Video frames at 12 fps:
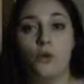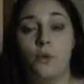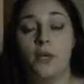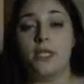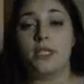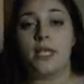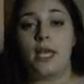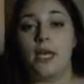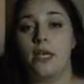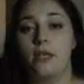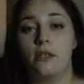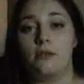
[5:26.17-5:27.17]
who want to
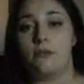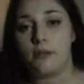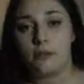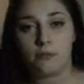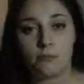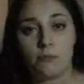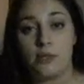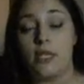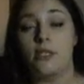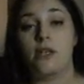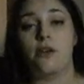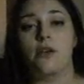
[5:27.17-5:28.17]
say
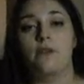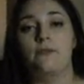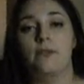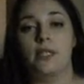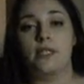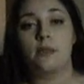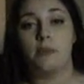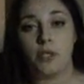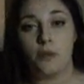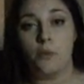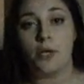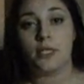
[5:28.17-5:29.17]
things that are conflicting, but
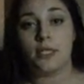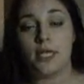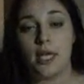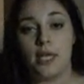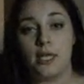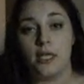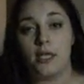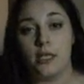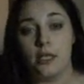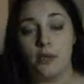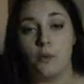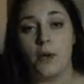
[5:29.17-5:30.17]
you want to say it
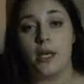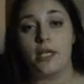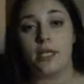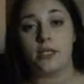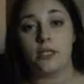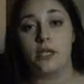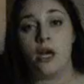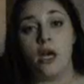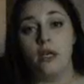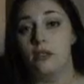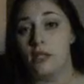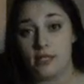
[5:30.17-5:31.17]
in a way that's
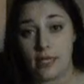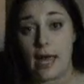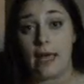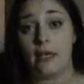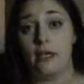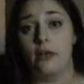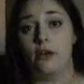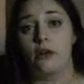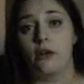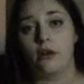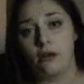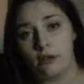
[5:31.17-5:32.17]
not attacking
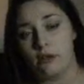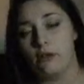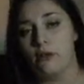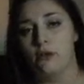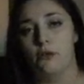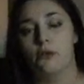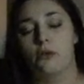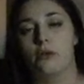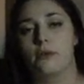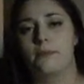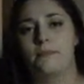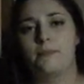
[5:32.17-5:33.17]

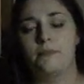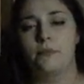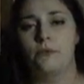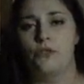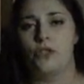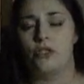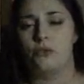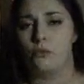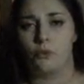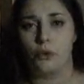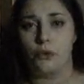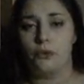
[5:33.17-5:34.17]
or just
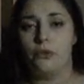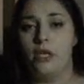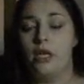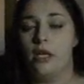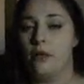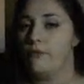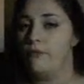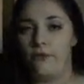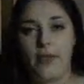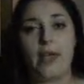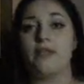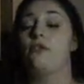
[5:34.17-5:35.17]
rude,
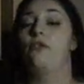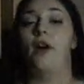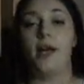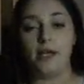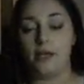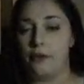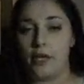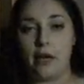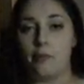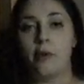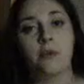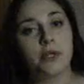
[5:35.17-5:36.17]
that's fine. I don't
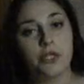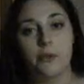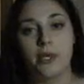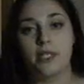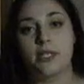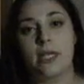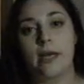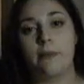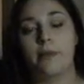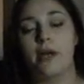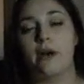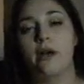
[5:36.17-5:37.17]
care. Put what you want to say
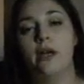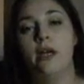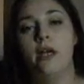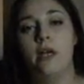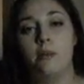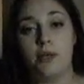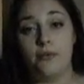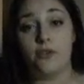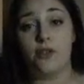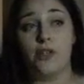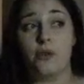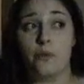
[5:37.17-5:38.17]
up there. But if
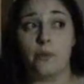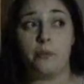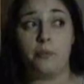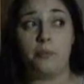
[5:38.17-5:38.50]
you're gonna